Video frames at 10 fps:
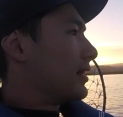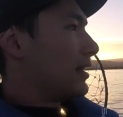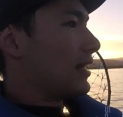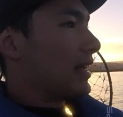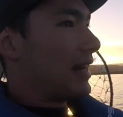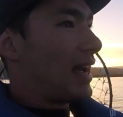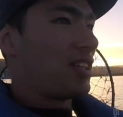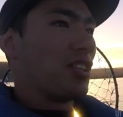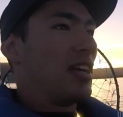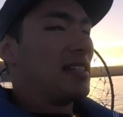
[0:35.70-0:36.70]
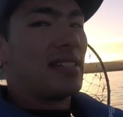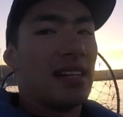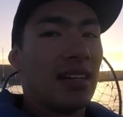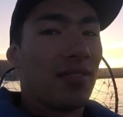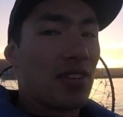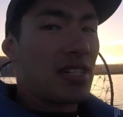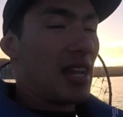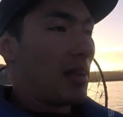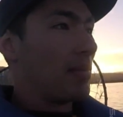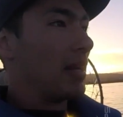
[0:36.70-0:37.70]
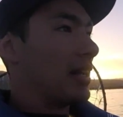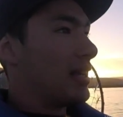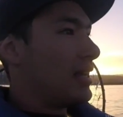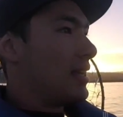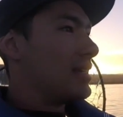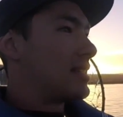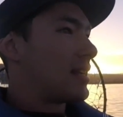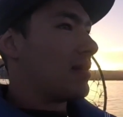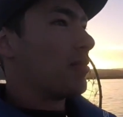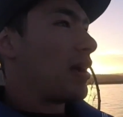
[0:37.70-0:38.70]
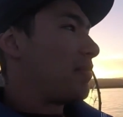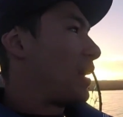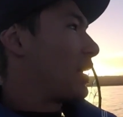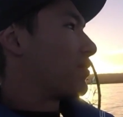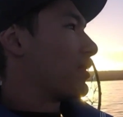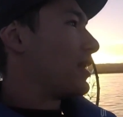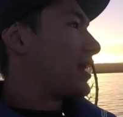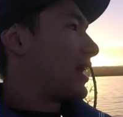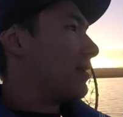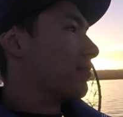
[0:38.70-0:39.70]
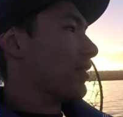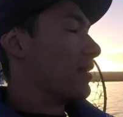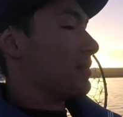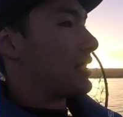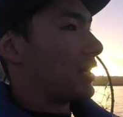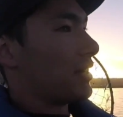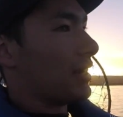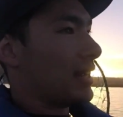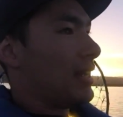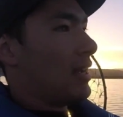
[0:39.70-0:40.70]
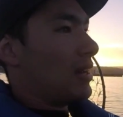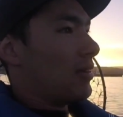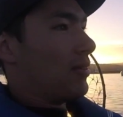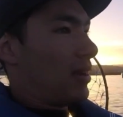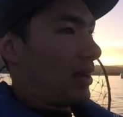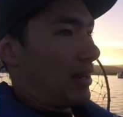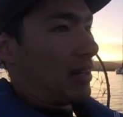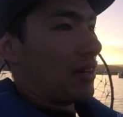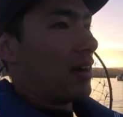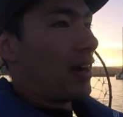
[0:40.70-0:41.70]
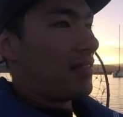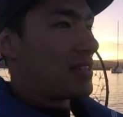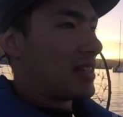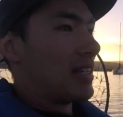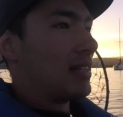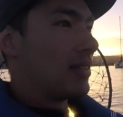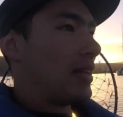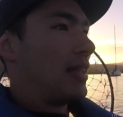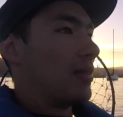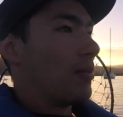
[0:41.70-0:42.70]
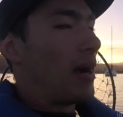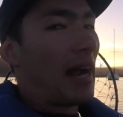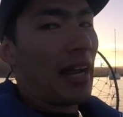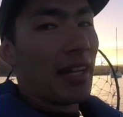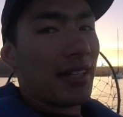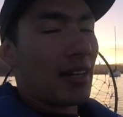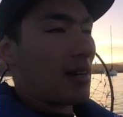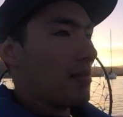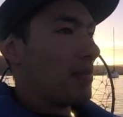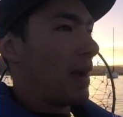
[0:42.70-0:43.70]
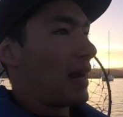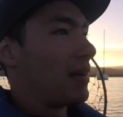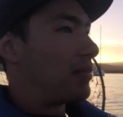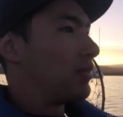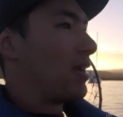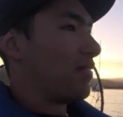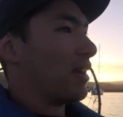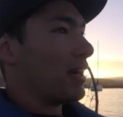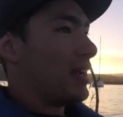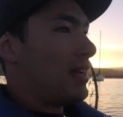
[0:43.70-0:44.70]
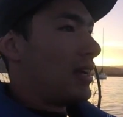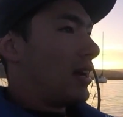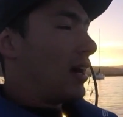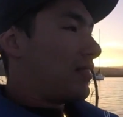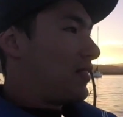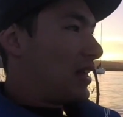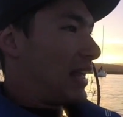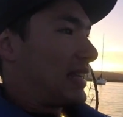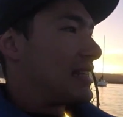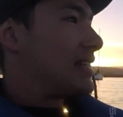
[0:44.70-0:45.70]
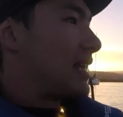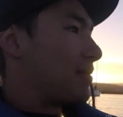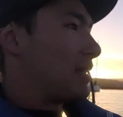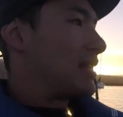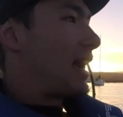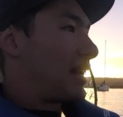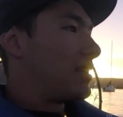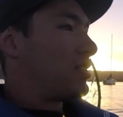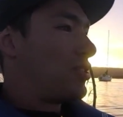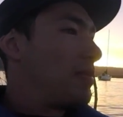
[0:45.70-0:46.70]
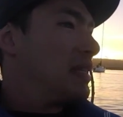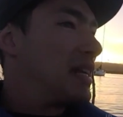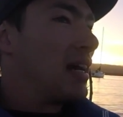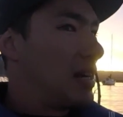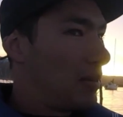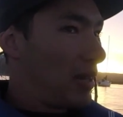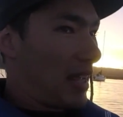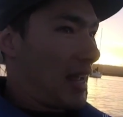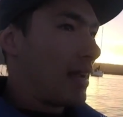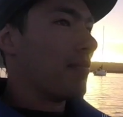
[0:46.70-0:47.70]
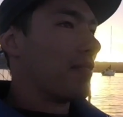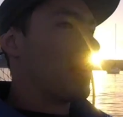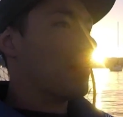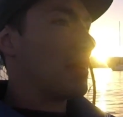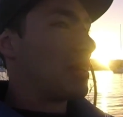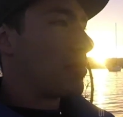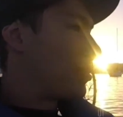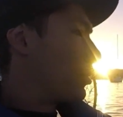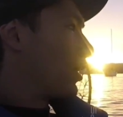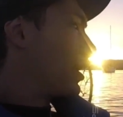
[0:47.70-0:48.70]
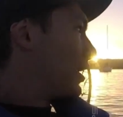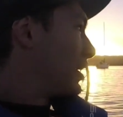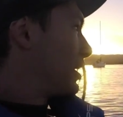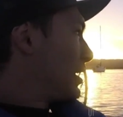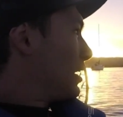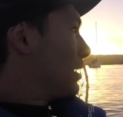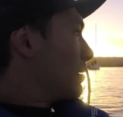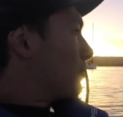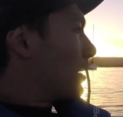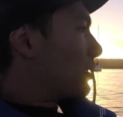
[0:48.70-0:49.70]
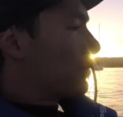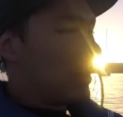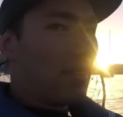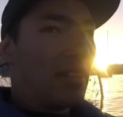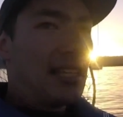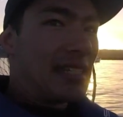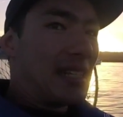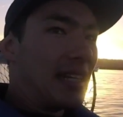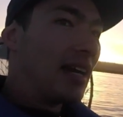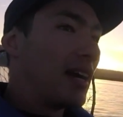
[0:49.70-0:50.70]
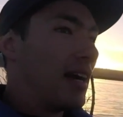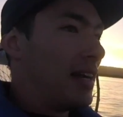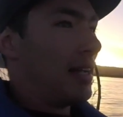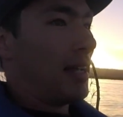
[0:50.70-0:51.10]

the uh, natural instinct for salmon is to come right back where they came from. So, uh, you know, obviously in, in the wild, they're coming back up the river, often to like the same exact tributary where they came from, where they were born. But when they're released here,